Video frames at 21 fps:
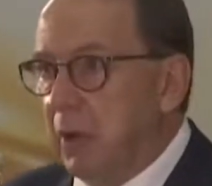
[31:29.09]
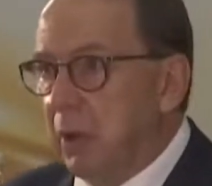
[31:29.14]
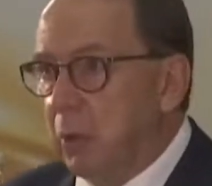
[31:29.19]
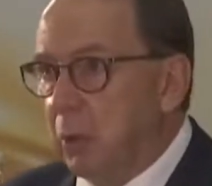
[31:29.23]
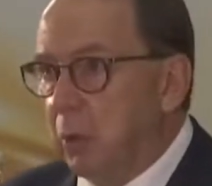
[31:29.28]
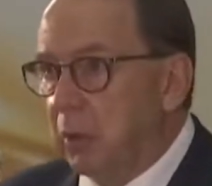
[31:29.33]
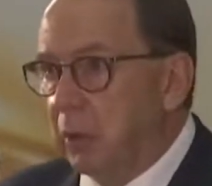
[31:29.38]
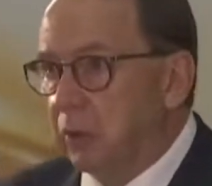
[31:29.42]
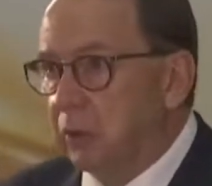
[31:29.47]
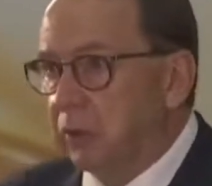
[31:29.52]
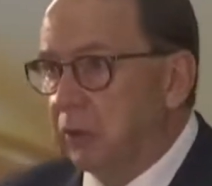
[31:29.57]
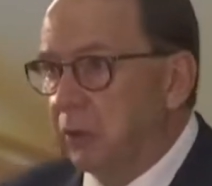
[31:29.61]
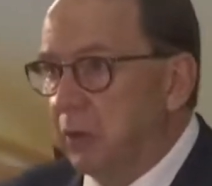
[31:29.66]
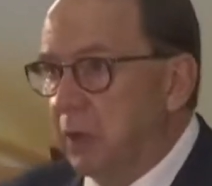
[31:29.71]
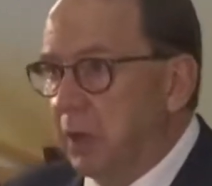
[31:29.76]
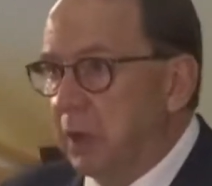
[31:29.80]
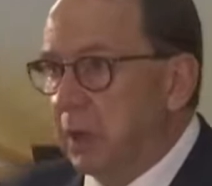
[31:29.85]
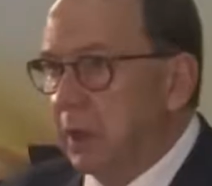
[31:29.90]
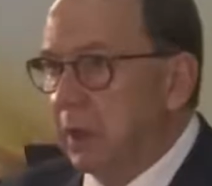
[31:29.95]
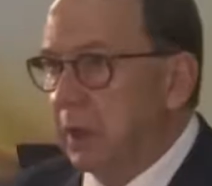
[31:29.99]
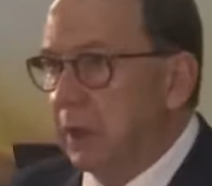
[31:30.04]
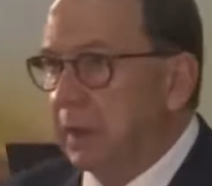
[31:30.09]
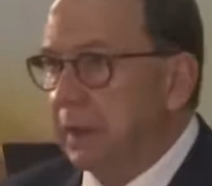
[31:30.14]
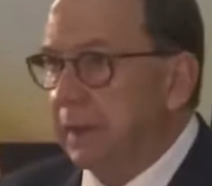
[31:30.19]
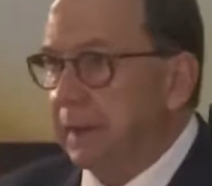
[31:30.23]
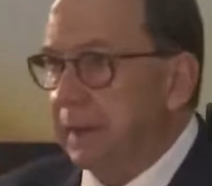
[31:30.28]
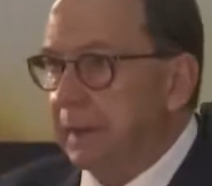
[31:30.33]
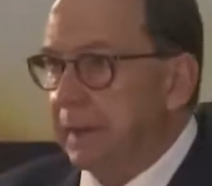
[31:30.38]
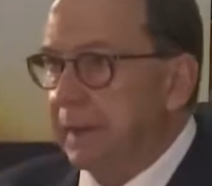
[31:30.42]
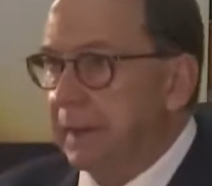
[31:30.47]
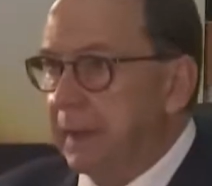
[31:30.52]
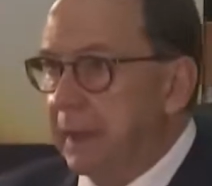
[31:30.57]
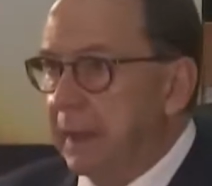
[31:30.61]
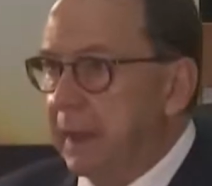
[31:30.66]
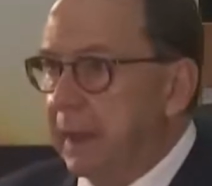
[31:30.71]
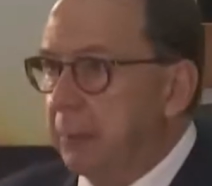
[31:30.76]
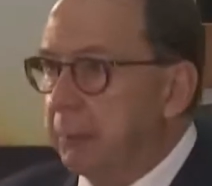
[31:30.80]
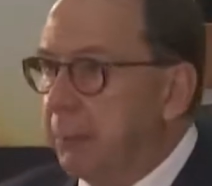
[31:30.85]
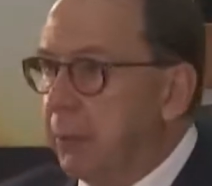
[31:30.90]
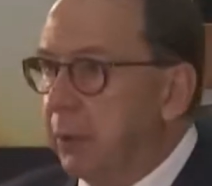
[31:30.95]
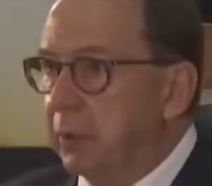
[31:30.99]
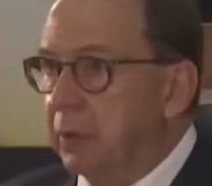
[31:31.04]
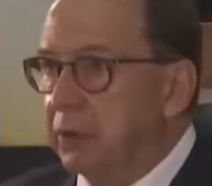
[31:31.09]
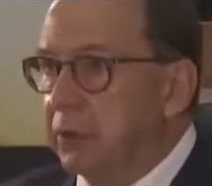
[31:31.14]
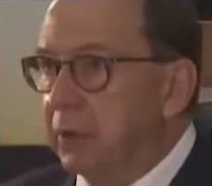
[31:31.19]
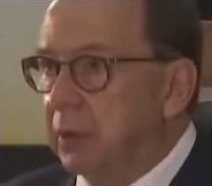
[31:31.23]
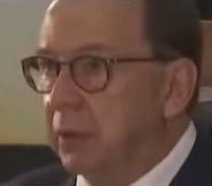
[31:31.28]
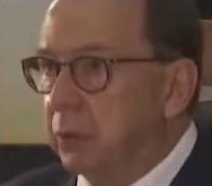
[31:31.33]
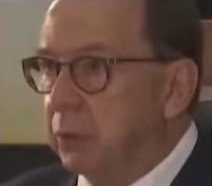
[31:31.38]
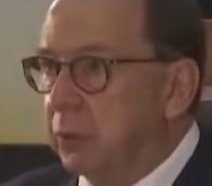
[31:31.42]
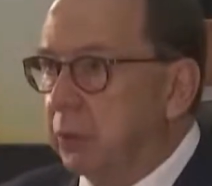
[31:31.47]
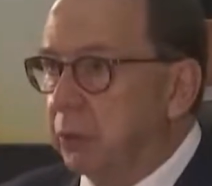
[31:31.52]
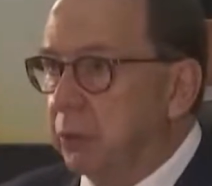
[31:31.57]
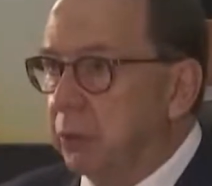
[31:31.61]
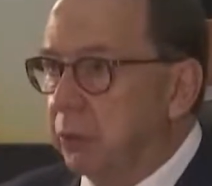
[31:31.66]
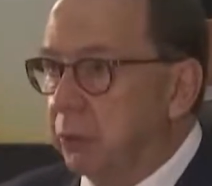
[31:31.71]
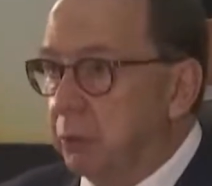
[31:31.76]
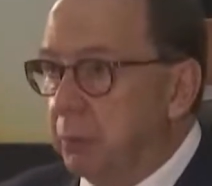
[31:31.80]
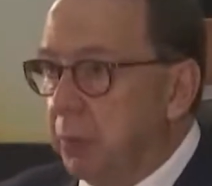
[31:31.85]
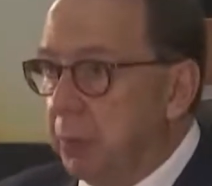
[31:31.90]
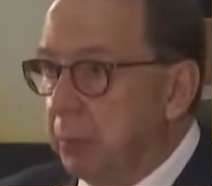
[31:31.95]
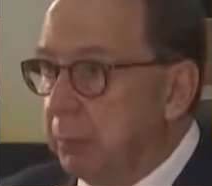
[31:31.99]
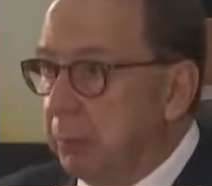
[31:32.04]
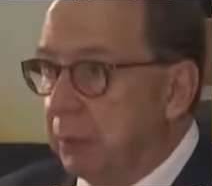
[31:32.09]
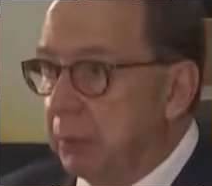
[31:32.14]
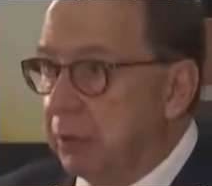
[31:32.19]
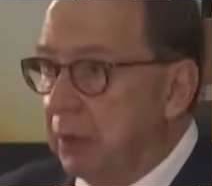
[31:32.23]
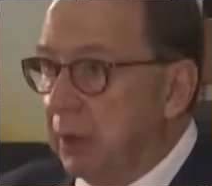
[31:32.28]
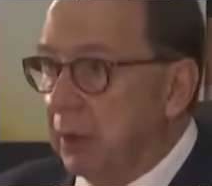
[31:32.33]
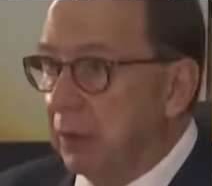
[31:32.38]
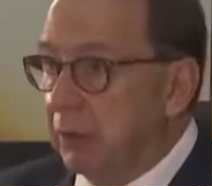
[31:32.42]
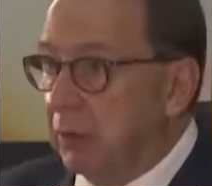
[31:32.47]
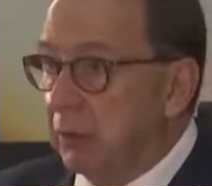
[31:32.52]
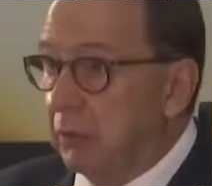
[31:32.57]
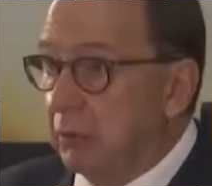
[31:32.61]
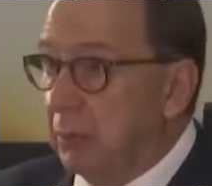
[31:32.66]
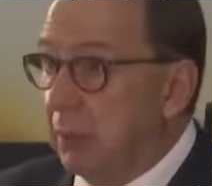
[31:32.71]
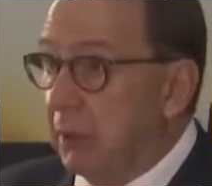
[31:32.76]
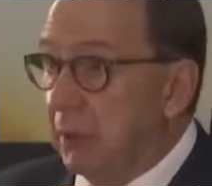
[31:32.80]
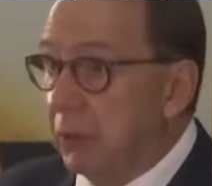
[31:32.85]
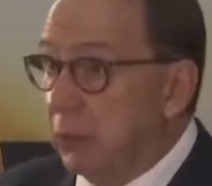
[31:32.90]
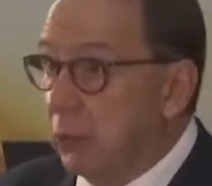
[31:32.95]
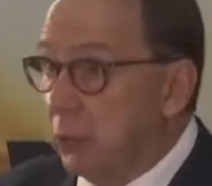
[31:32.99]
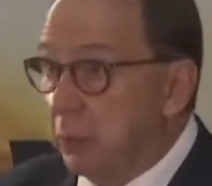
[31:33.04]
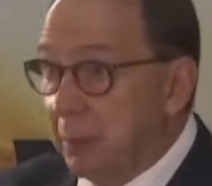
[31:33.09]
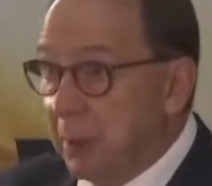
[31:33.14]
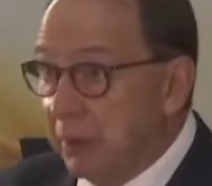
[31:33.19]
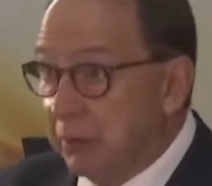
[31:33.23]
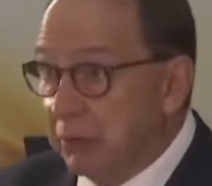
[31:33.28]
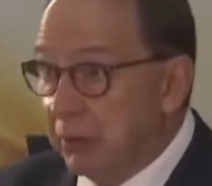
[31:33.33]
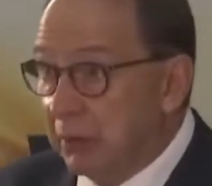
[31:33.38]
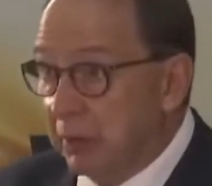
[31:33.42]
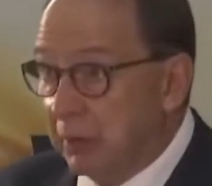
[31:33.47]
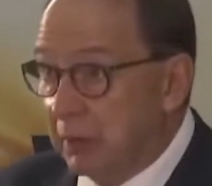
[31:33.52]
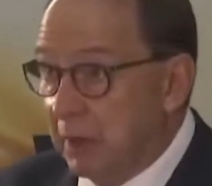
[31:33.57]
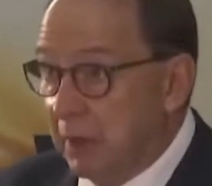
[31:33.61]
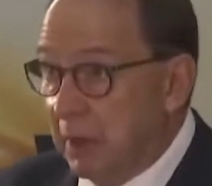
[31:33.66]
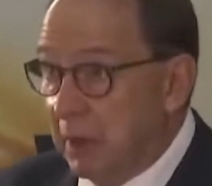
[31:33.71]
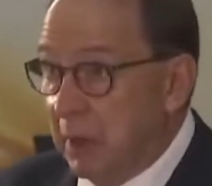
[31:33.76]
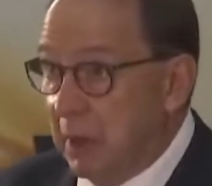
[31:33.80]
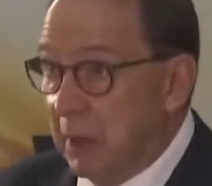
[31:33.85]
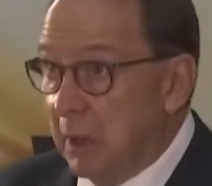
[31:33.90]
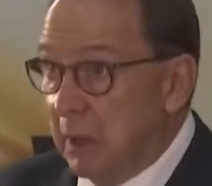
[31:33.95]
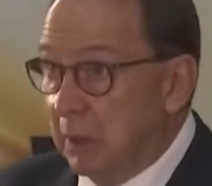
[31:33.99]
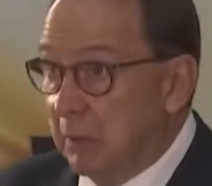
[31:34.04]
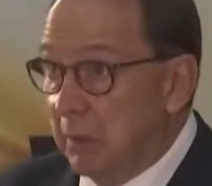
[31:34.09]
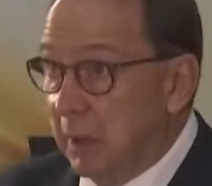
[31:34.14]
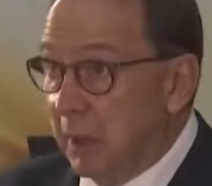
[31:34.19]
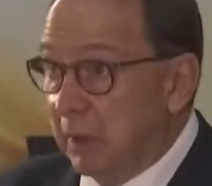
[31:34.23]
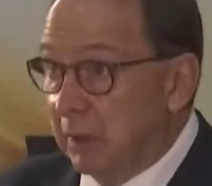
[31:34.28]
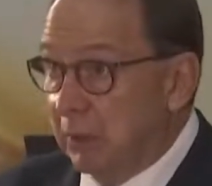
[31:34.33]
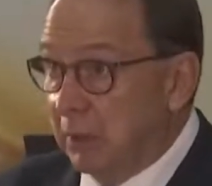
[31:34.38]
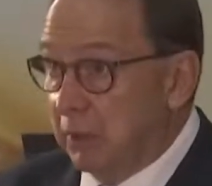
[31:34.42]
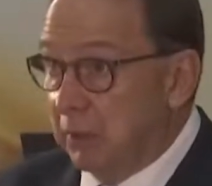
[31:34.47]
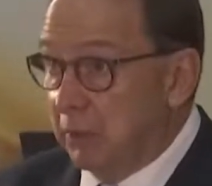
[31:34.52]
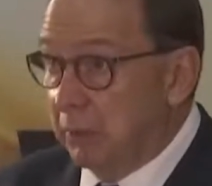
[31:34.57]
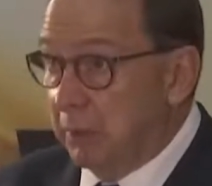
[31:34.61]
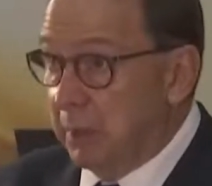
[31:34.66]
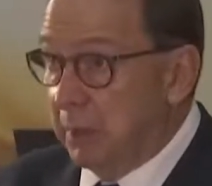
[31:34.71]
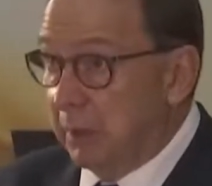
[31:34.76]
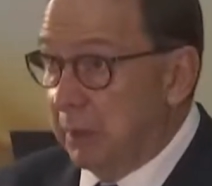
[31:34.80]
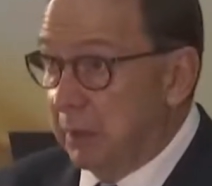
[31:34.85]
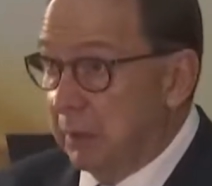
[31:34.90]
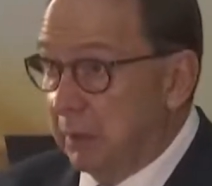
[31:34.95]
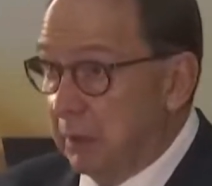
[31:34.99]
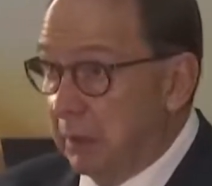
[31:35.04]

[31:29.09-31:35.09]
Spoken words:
was a project which was perpetrated by whomever might have been